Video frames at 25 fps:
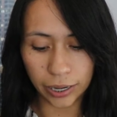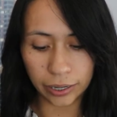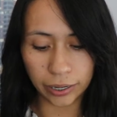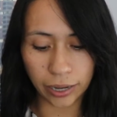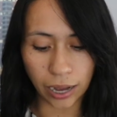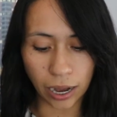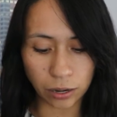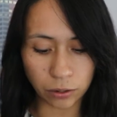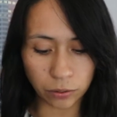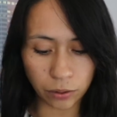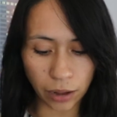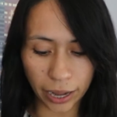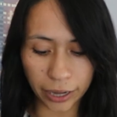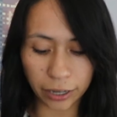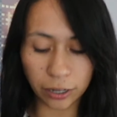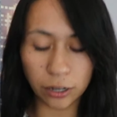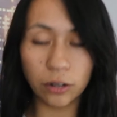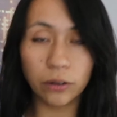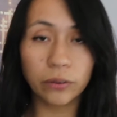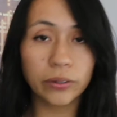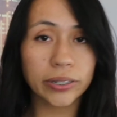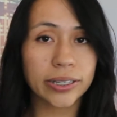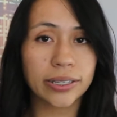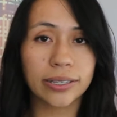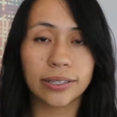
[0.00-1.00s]
Now, I
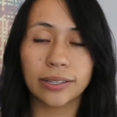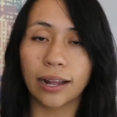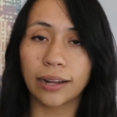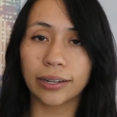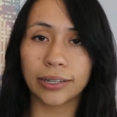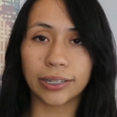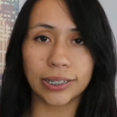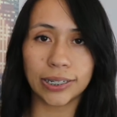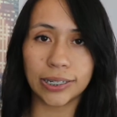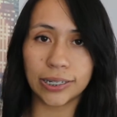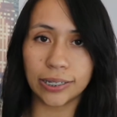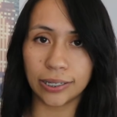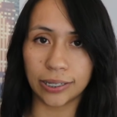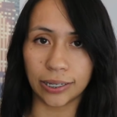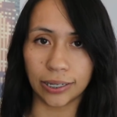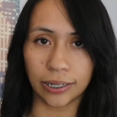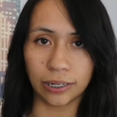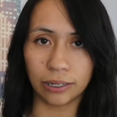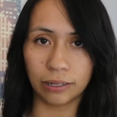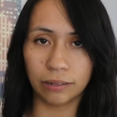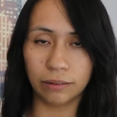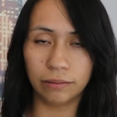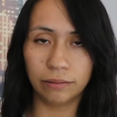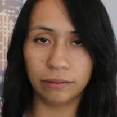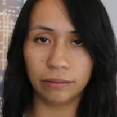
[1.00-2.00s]
know it's not
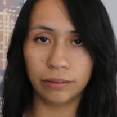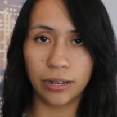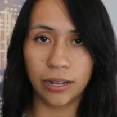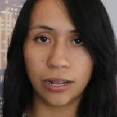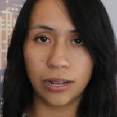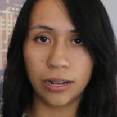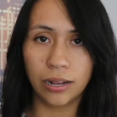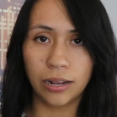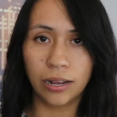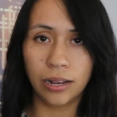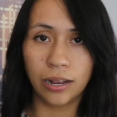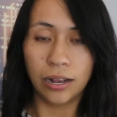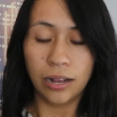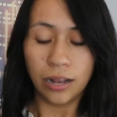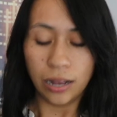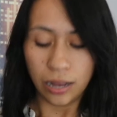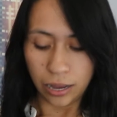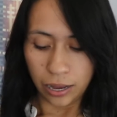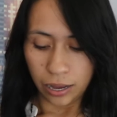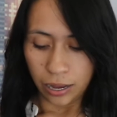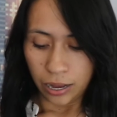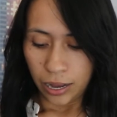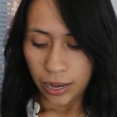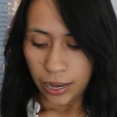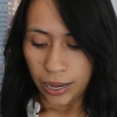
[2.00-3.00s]
easy,
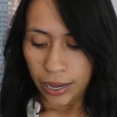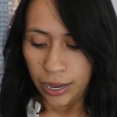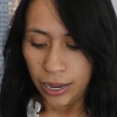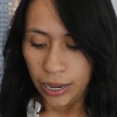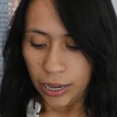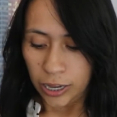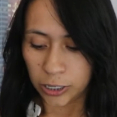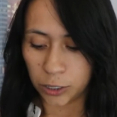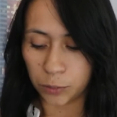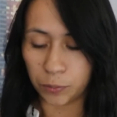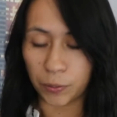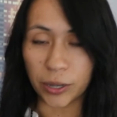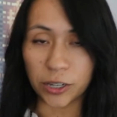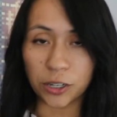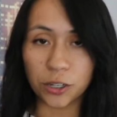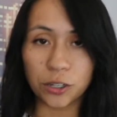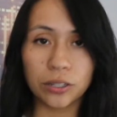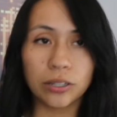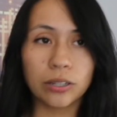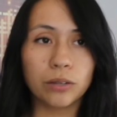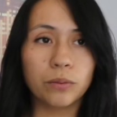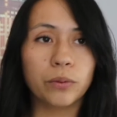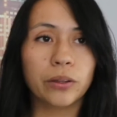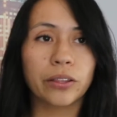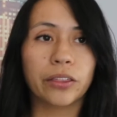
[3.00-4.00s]

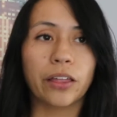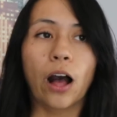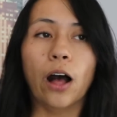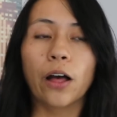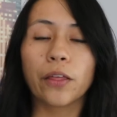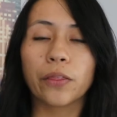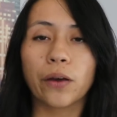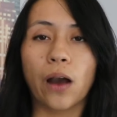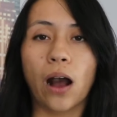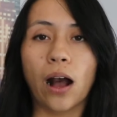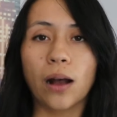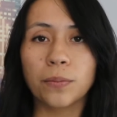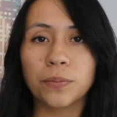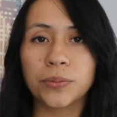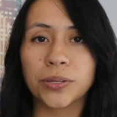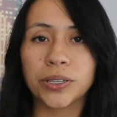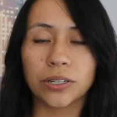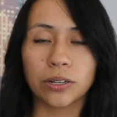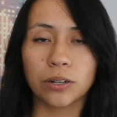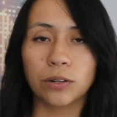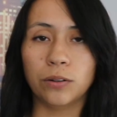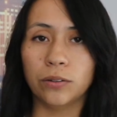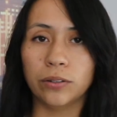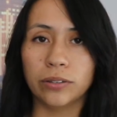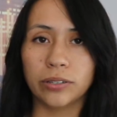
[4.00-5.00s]
especially with all the
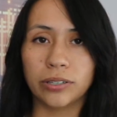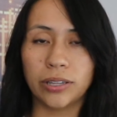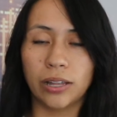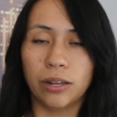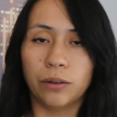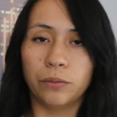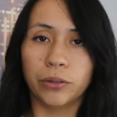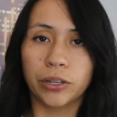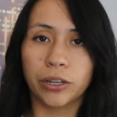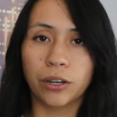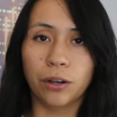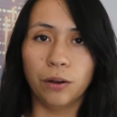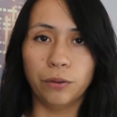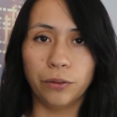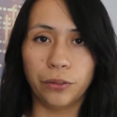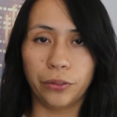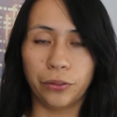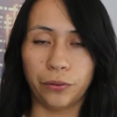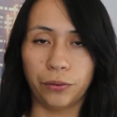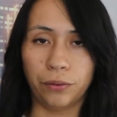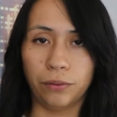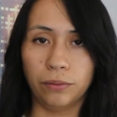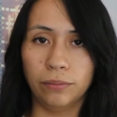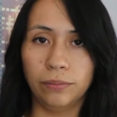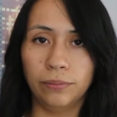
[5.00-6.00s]
obstacles that we go
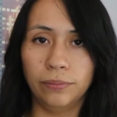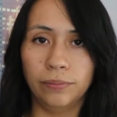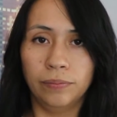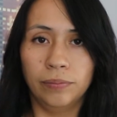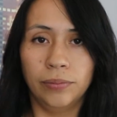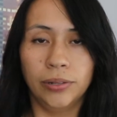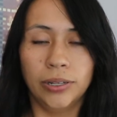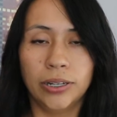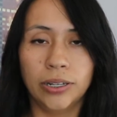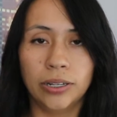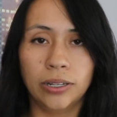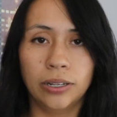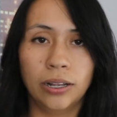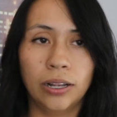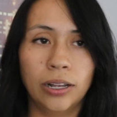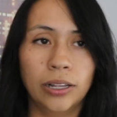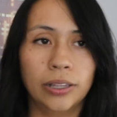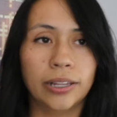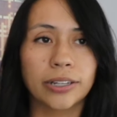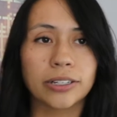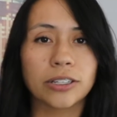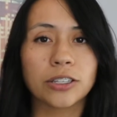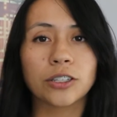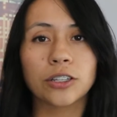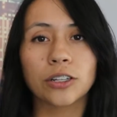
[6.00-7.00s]
through.
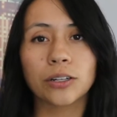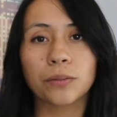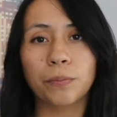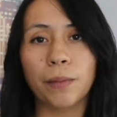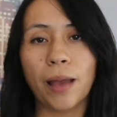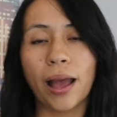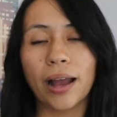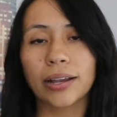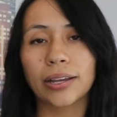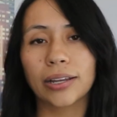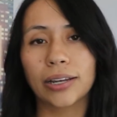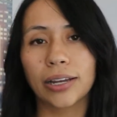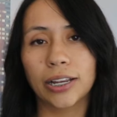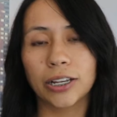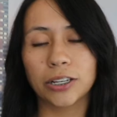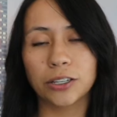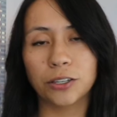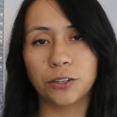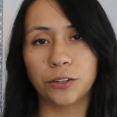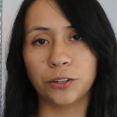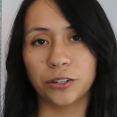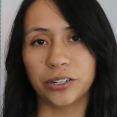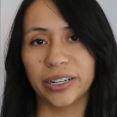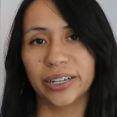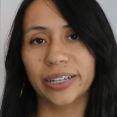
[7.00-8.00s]
Let's look back in
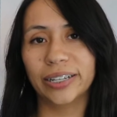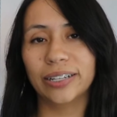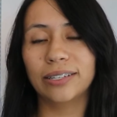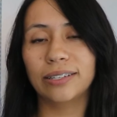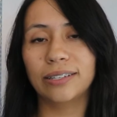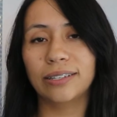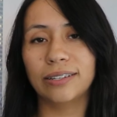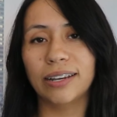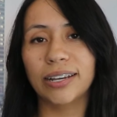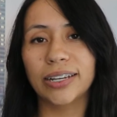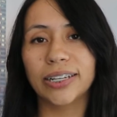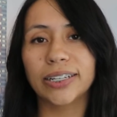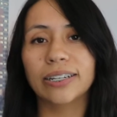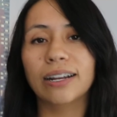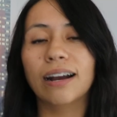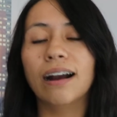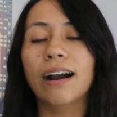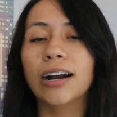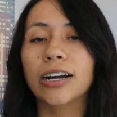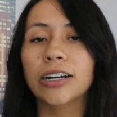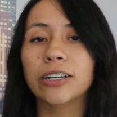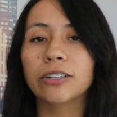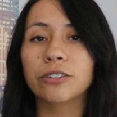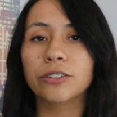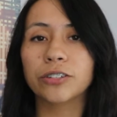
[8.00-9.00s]
history. It has taken
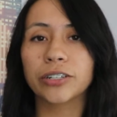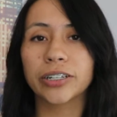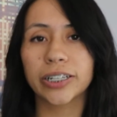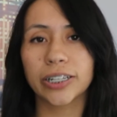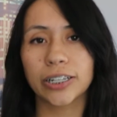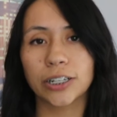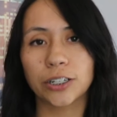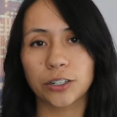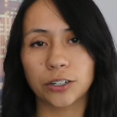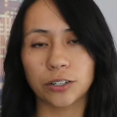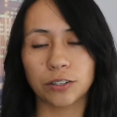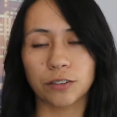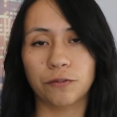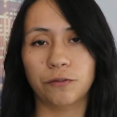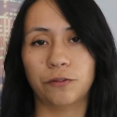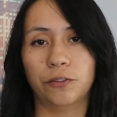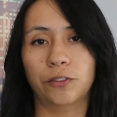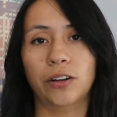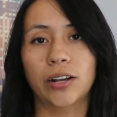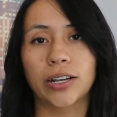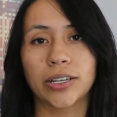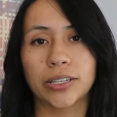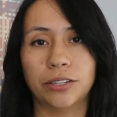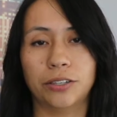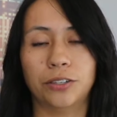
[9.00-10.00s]
100 years for
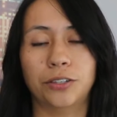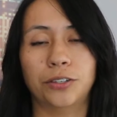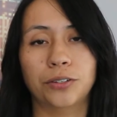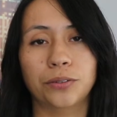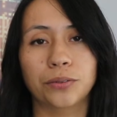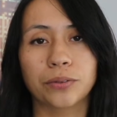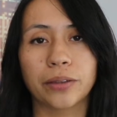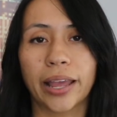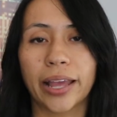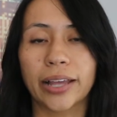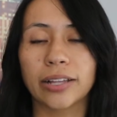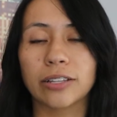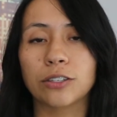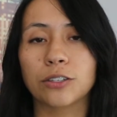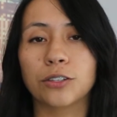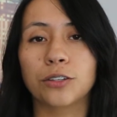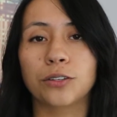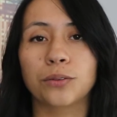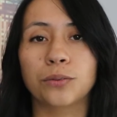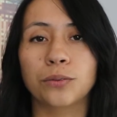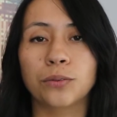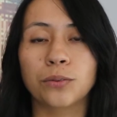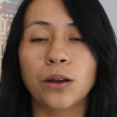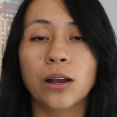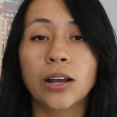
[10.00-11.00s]
us to get
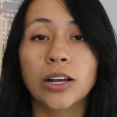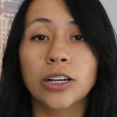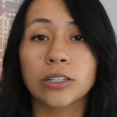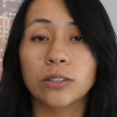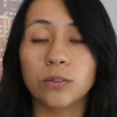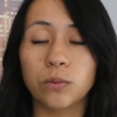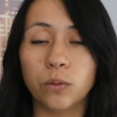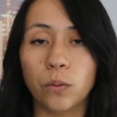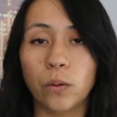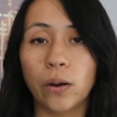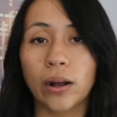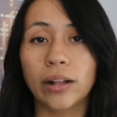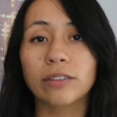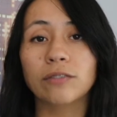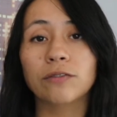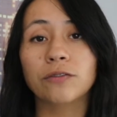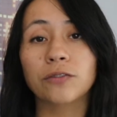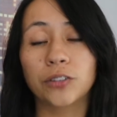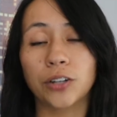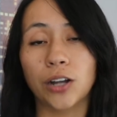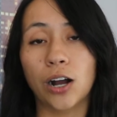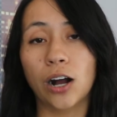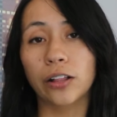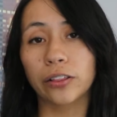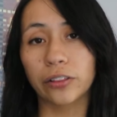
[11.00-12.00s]
to
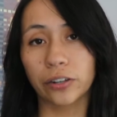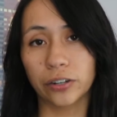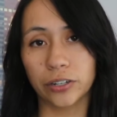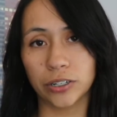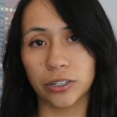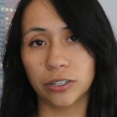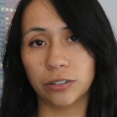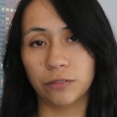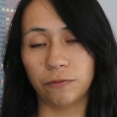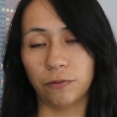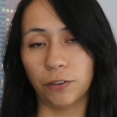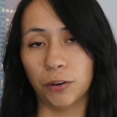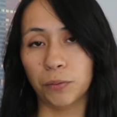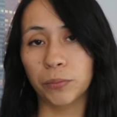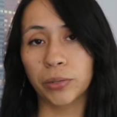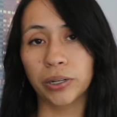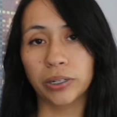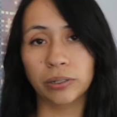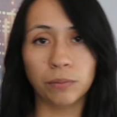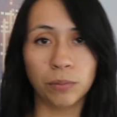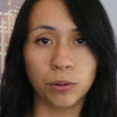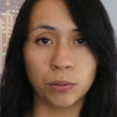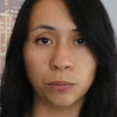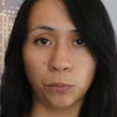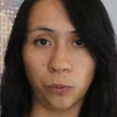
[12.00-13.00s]
$12 for
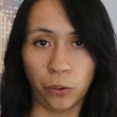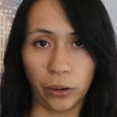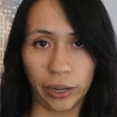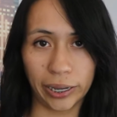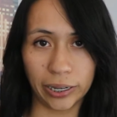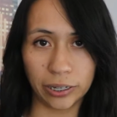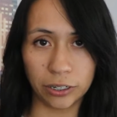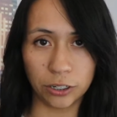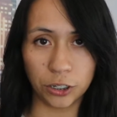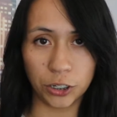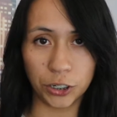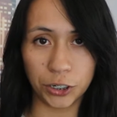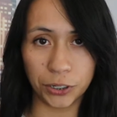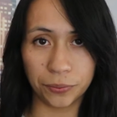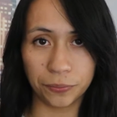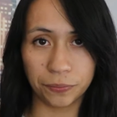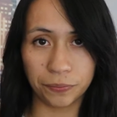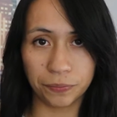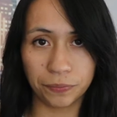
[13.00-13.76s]
minimum wage.